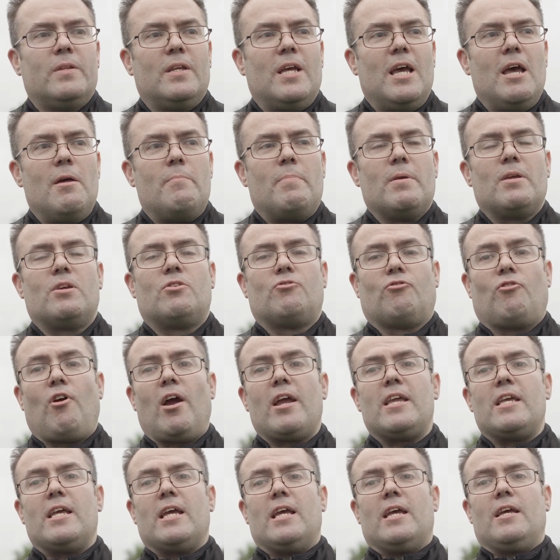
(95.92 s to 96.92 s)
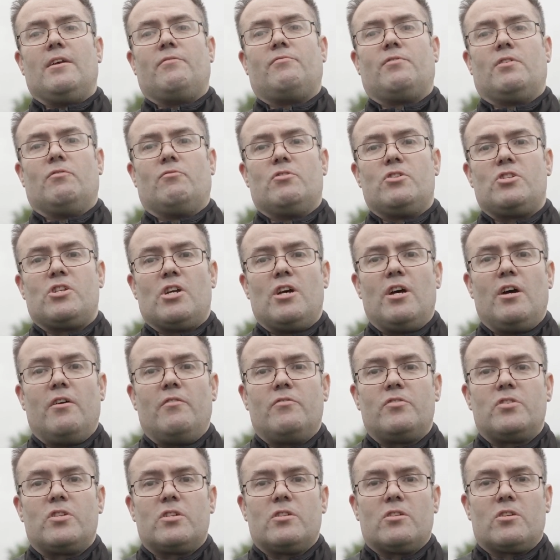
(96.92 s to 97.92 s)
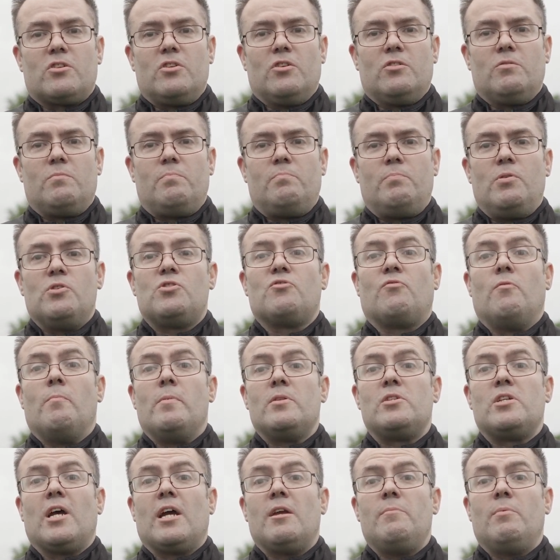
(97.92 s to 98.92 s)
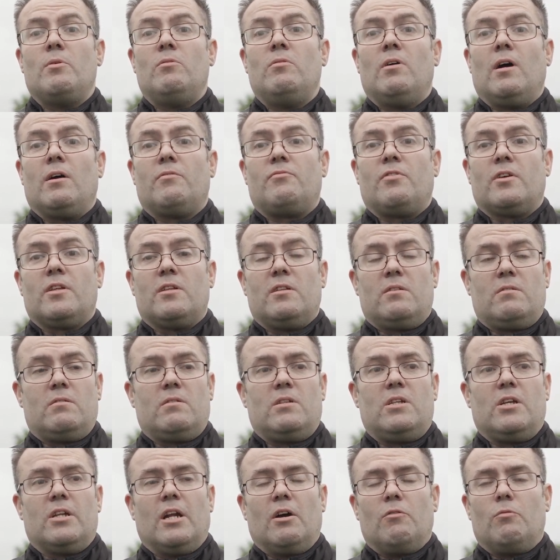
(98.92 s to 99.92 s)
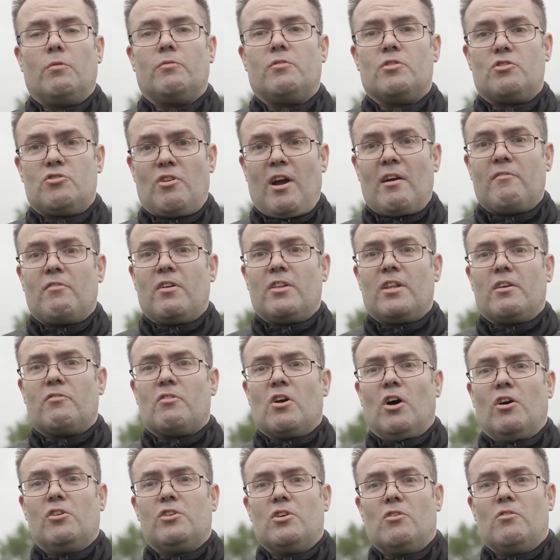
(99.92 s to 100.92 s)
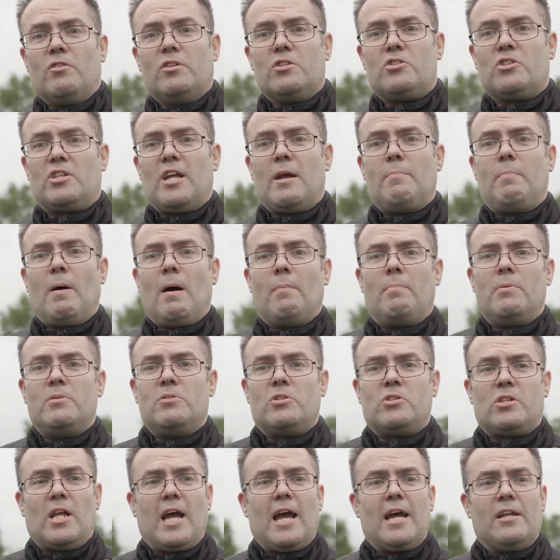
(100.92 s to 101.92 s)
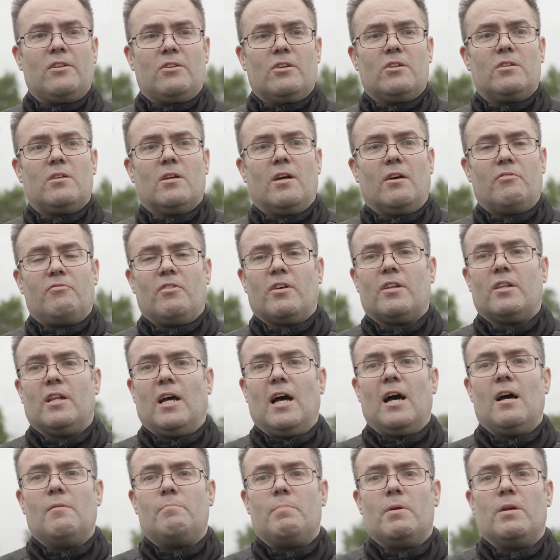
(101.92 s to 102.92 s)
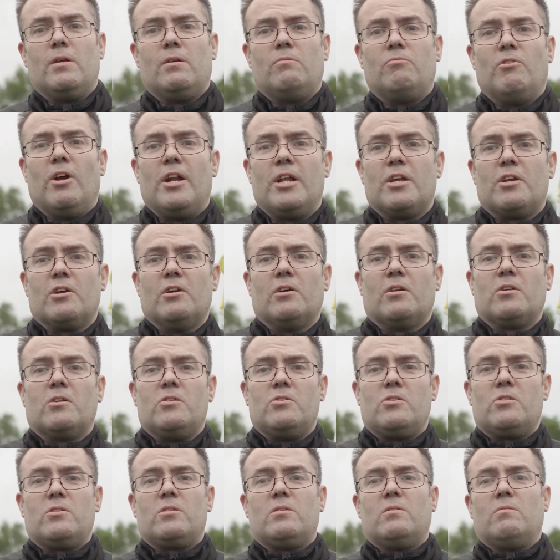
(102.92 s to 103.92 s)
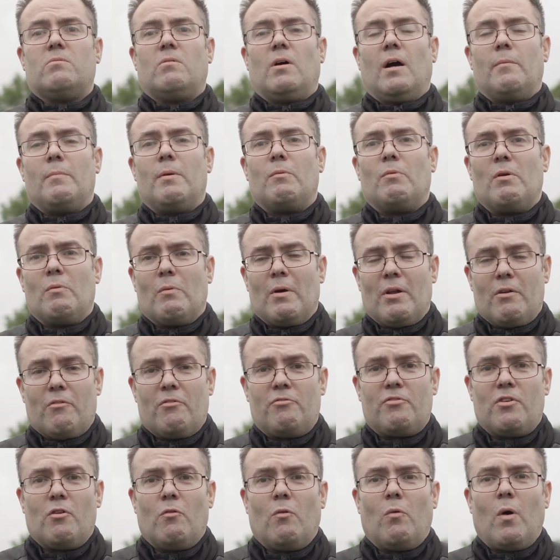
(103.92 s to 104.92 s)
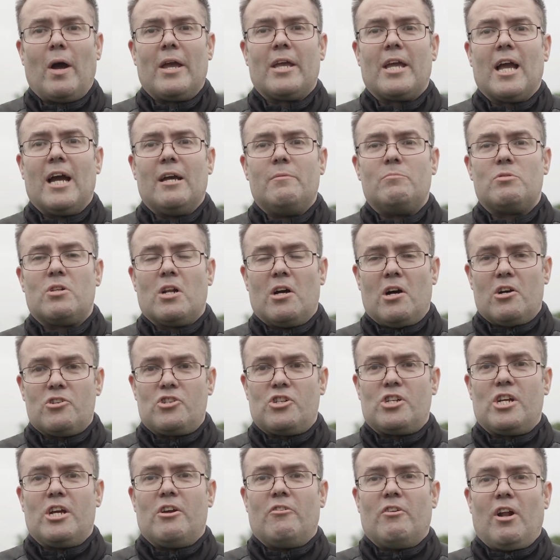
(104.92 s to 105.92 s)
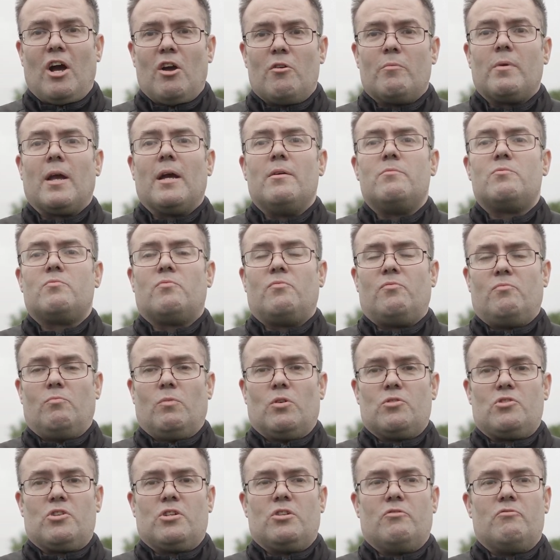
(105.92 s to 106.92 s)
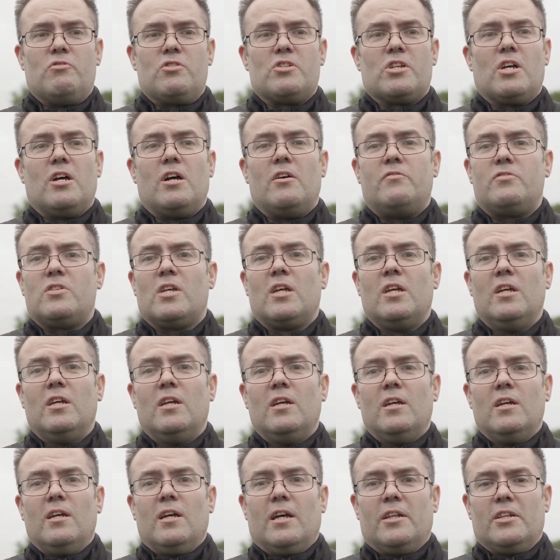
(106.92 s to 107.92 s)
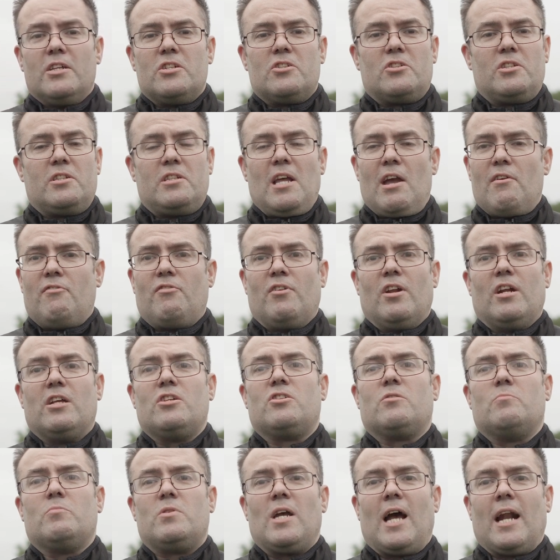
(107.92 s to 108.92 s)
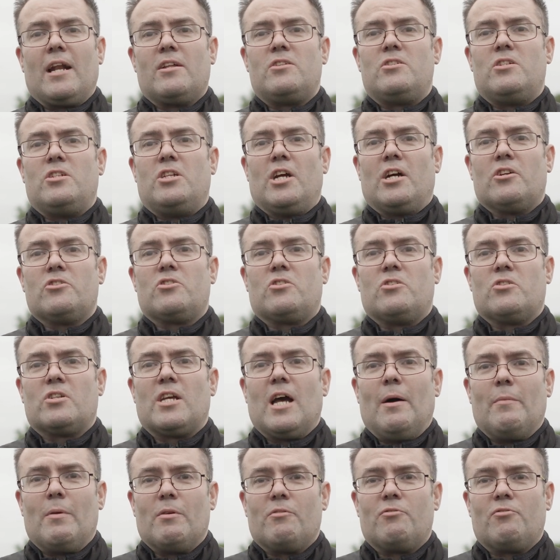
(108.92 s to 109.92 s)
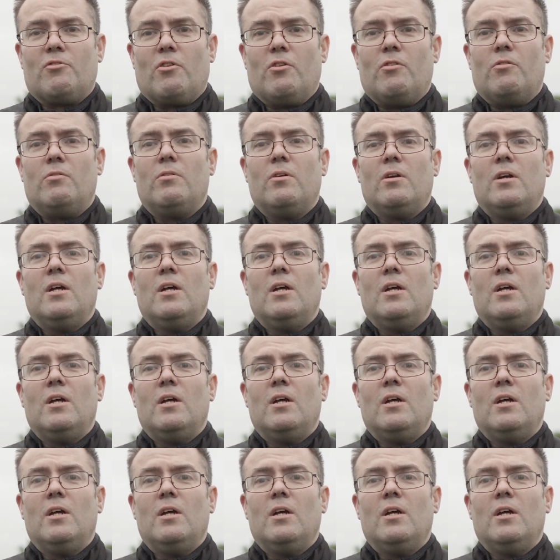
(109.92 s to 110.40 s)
It'd be great if the reserves could push for mid-table. I think, with the travelling they've got to do and the step up in standard, I think that would be really good, because, we went to a few away games last year and home games watching the reserves, and there's definitely some talented youngsters coming through,